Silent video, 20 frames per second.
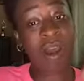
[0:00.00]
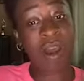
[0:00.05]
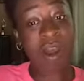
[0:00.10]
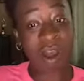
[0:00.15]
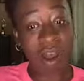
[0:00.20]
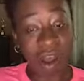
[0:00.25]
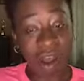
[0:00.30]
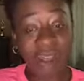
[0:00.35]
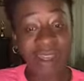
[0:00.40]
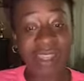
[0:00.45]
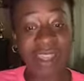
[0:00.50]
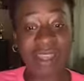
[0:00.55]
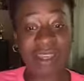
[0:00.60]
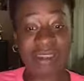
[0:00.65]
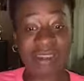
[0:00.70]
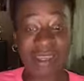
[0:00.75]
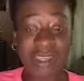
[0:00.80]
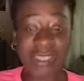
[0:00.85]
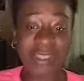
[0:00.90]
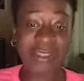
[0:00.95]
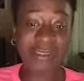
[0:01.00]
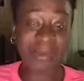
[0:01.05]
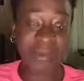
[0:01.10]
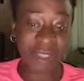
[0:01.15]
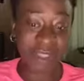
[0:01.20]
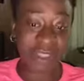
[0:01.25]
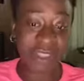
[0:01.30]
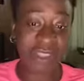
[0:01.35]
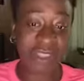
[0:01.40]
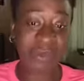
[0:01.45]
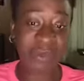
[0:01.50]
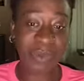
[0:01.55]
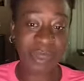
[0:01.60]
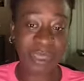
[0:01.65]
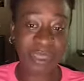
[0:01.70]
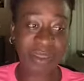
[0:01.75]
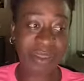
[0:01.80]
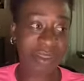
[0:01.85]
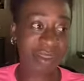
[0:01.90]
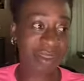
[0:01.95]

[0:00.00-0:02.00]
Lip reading: on there, especially with